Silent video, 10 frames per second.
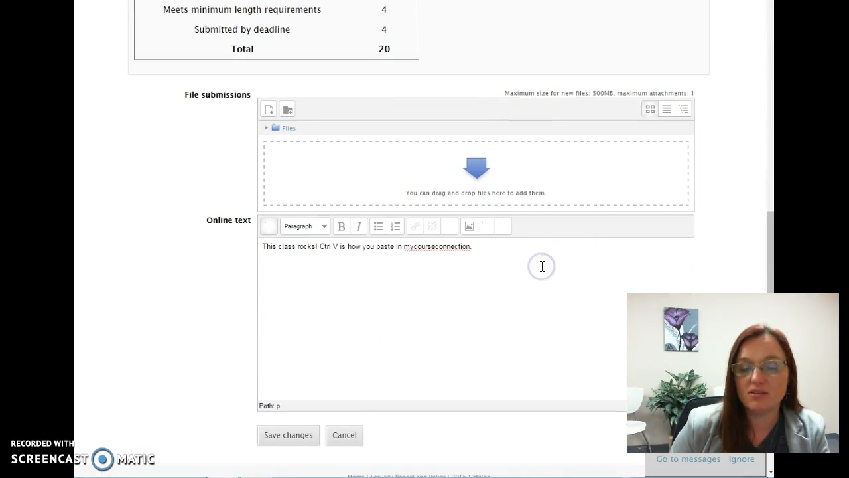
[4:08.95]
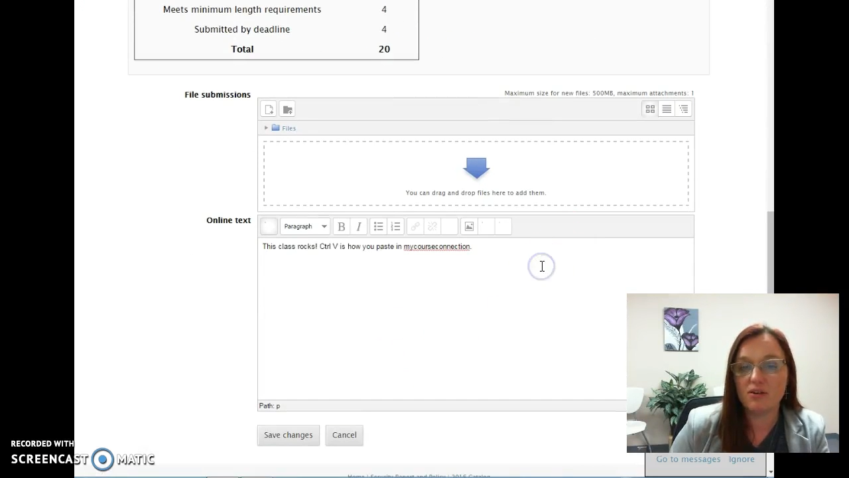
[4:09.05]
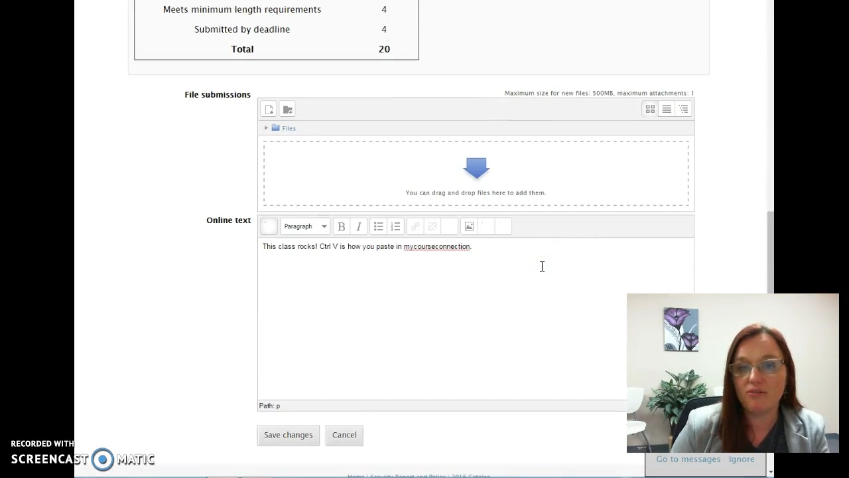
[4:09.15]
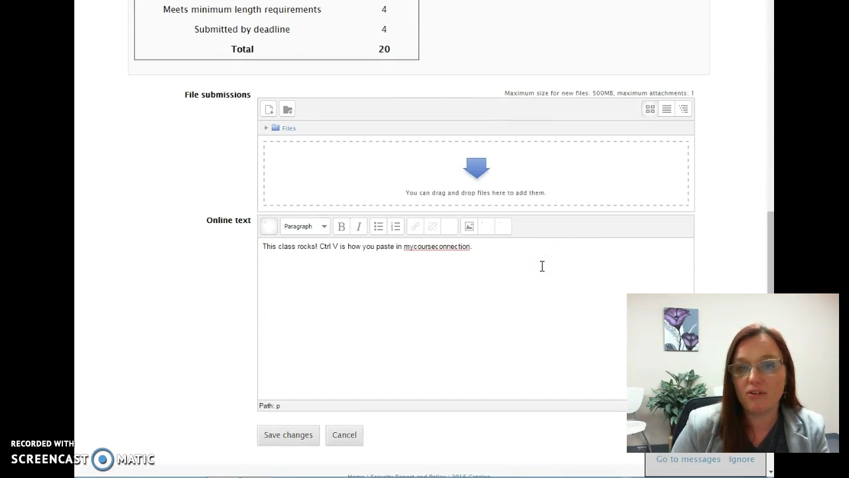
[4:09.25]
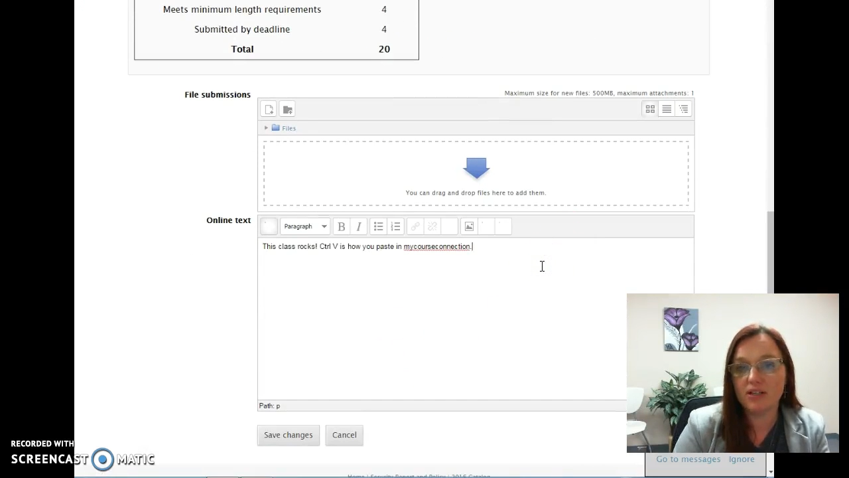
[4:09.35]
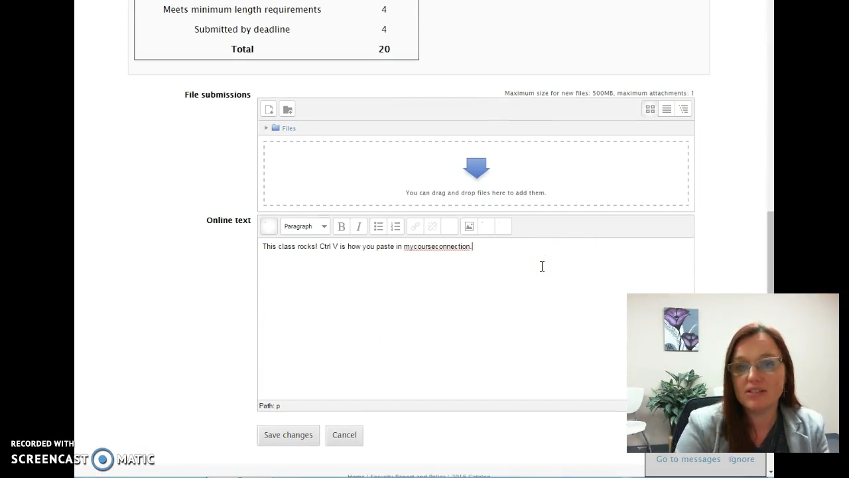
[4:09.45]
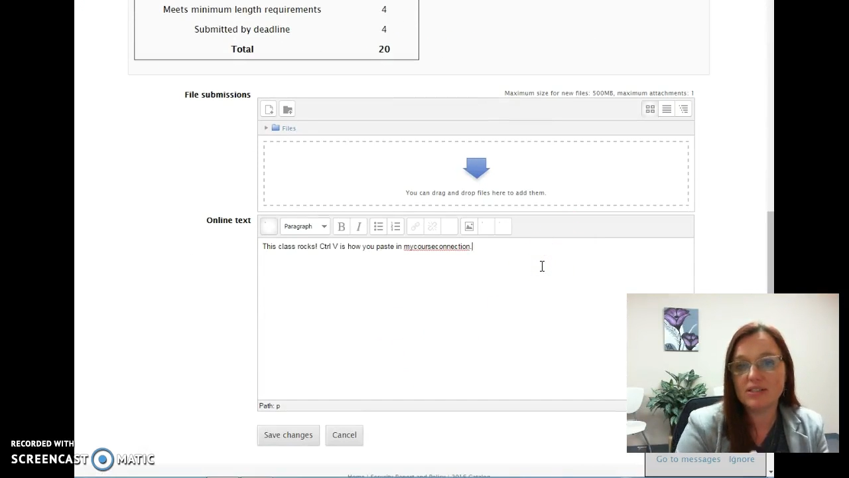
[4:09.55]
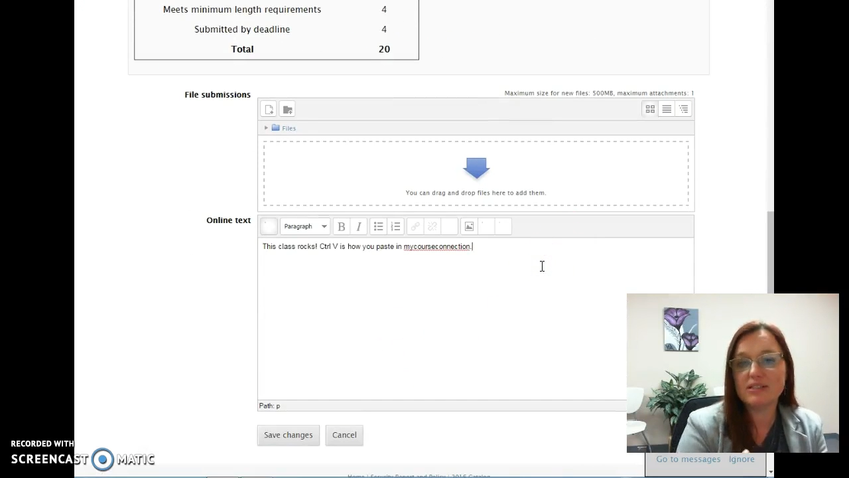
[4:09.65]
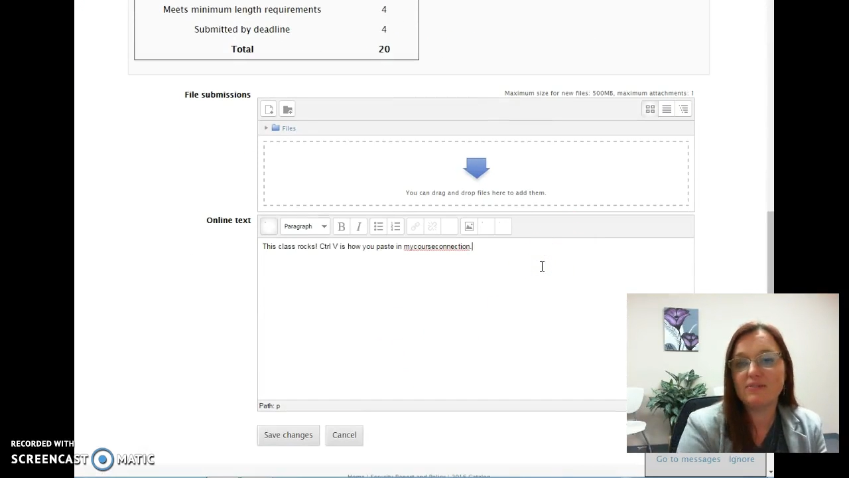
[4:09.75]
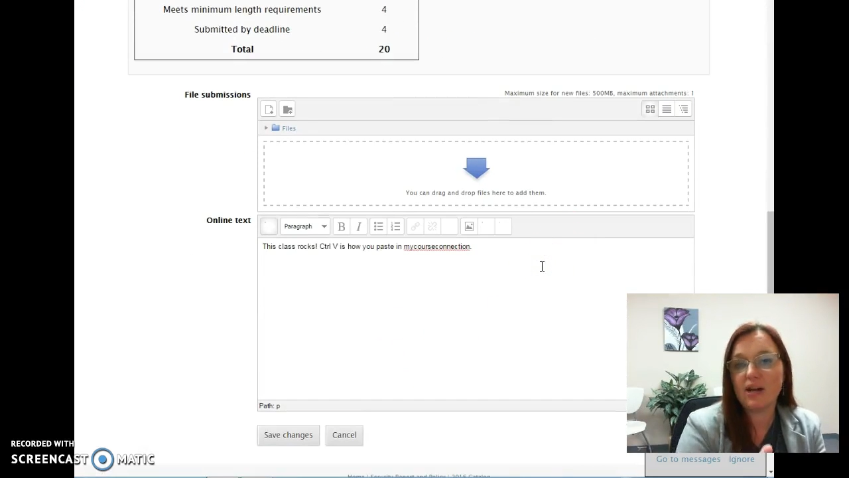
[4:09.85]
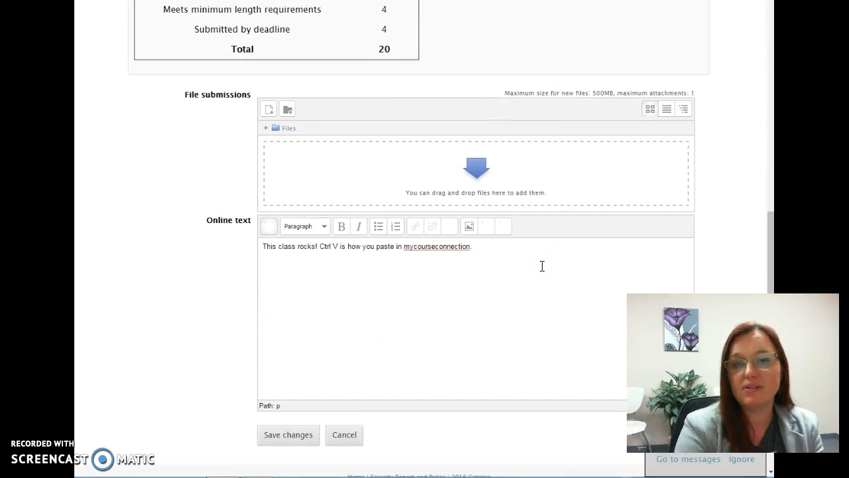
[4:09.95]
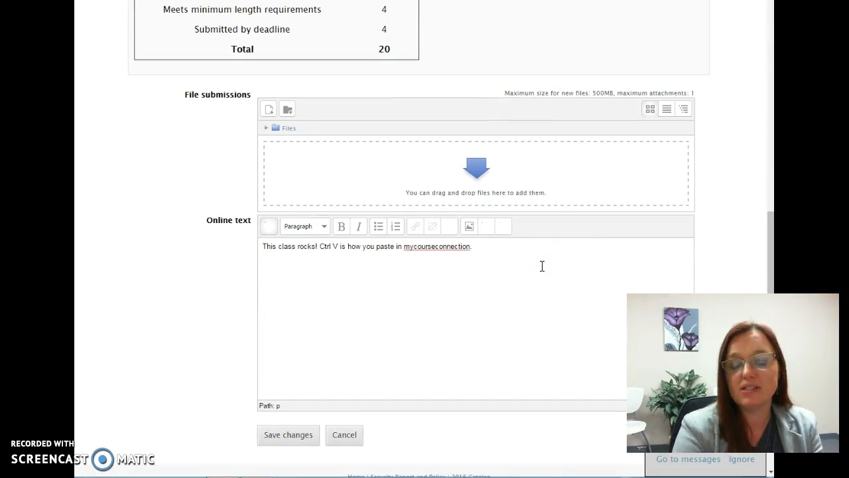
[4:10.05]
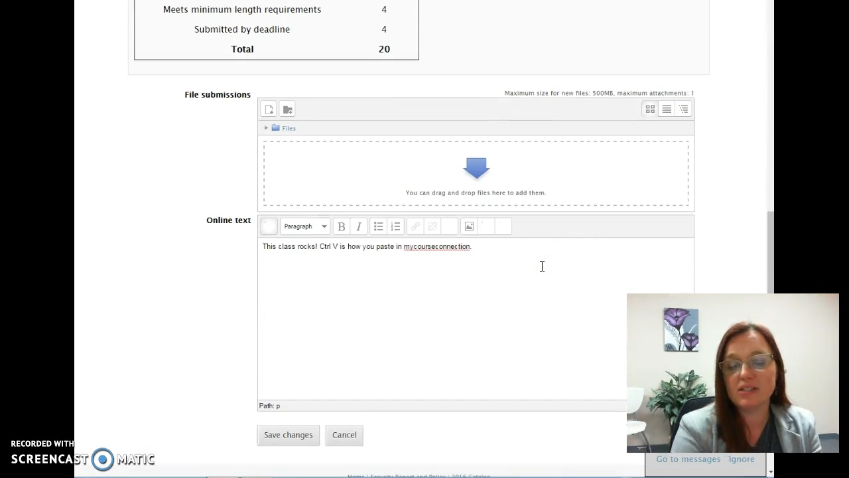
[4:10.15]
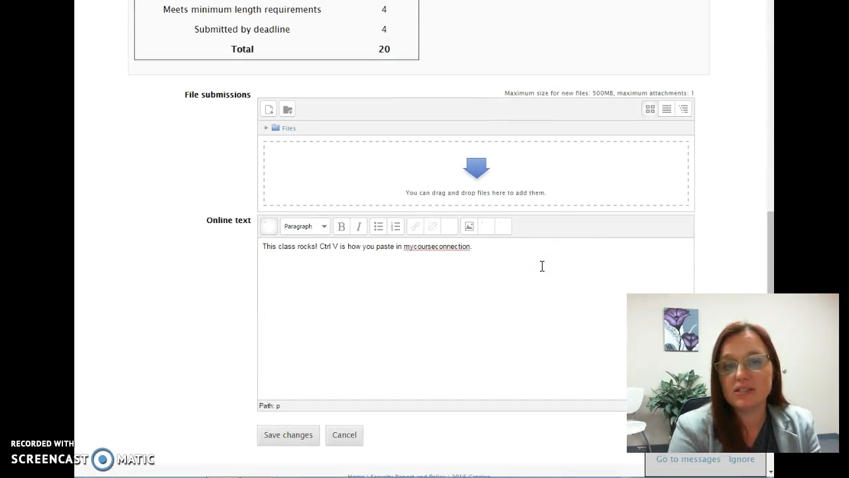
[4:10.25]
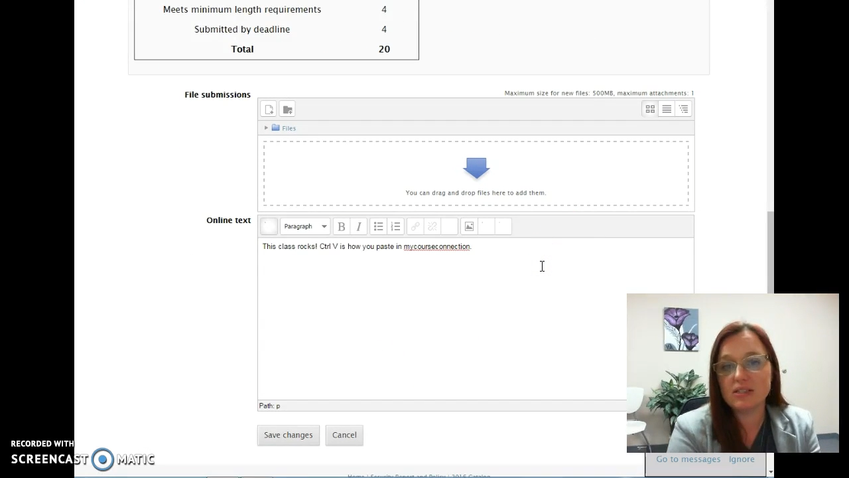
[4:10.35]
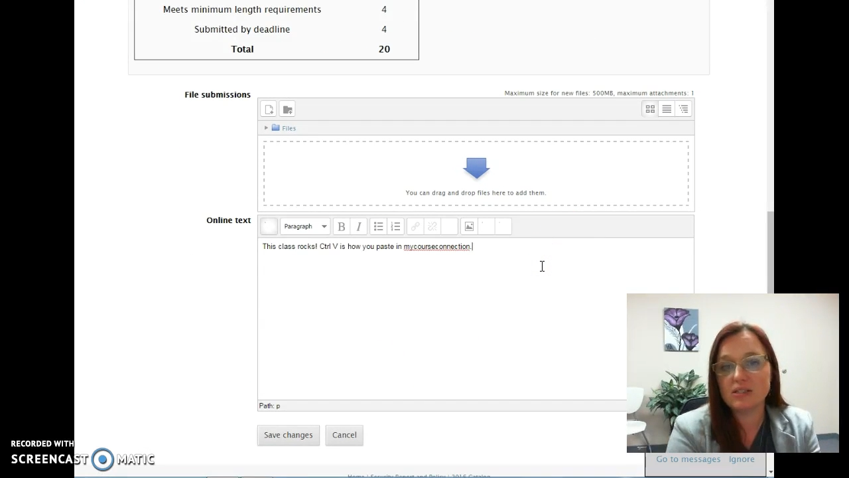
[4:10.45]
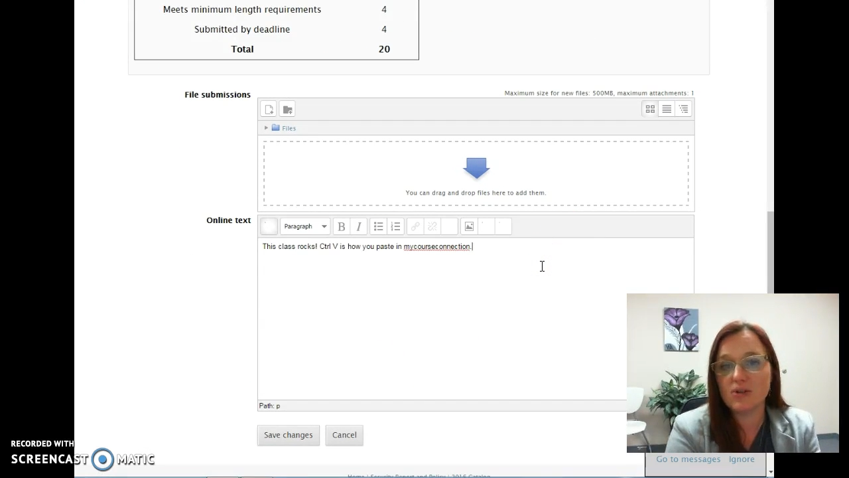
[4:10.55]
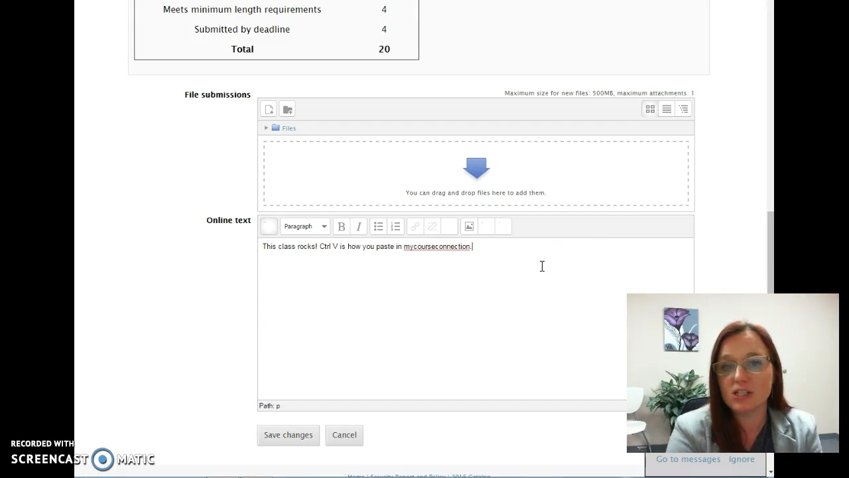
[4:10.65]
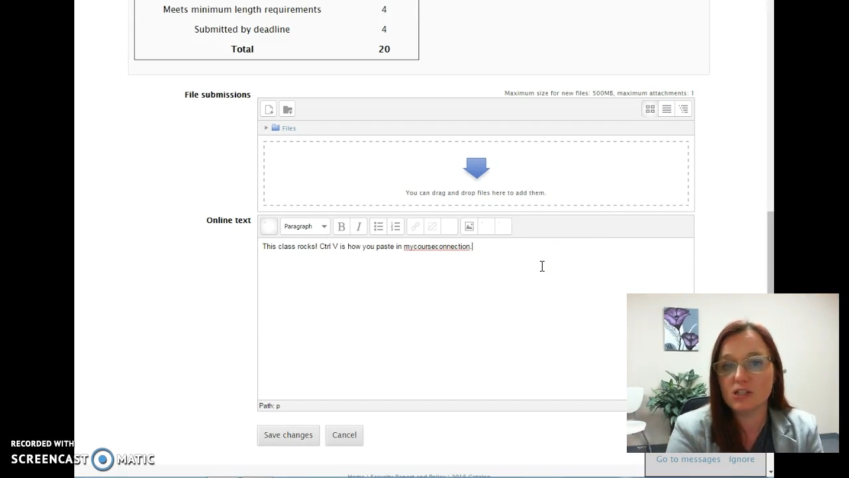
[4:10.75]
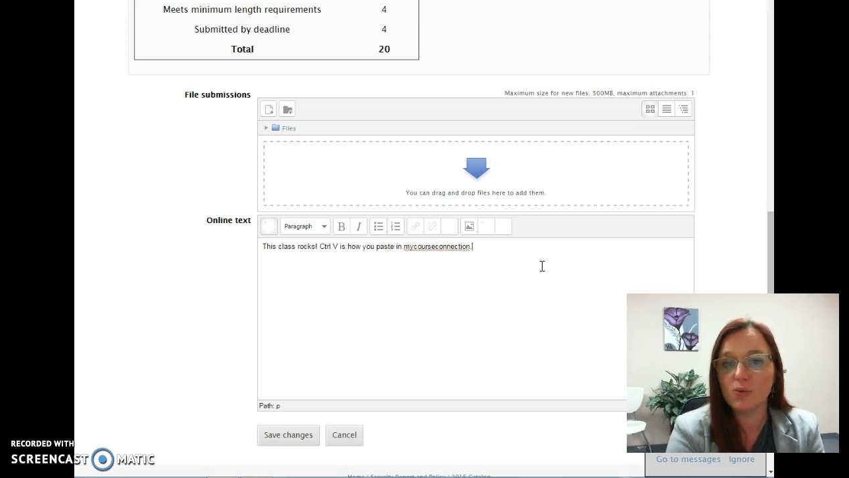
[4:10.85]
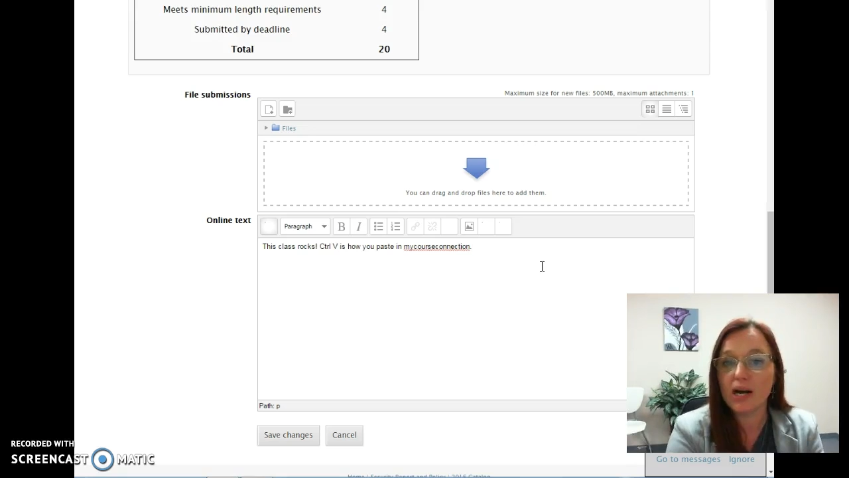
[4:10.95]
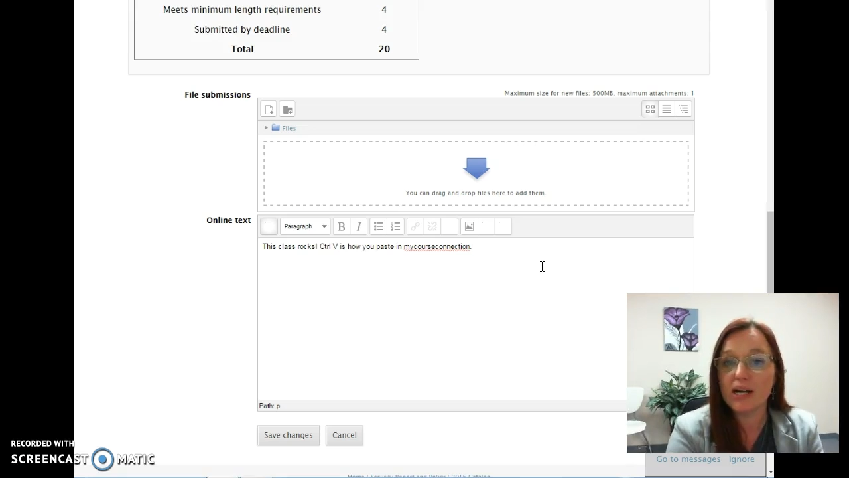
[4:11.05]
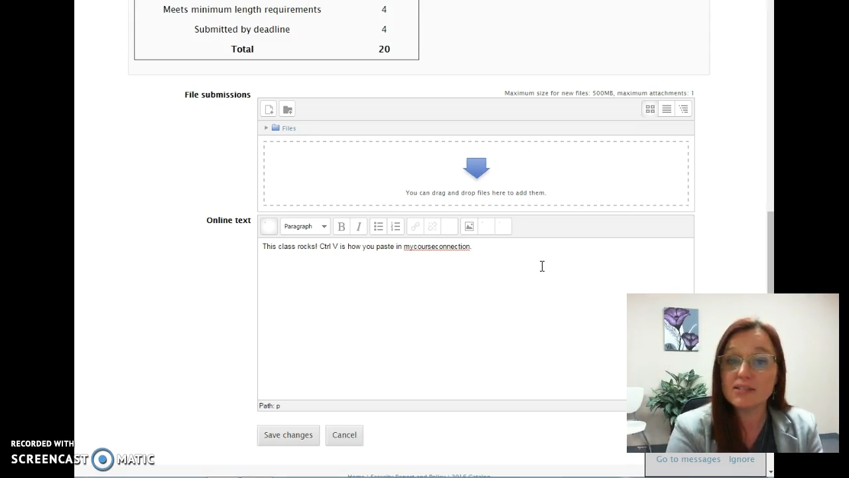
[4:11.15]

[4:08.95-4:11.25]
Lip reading: So for instance, if I was in a situation where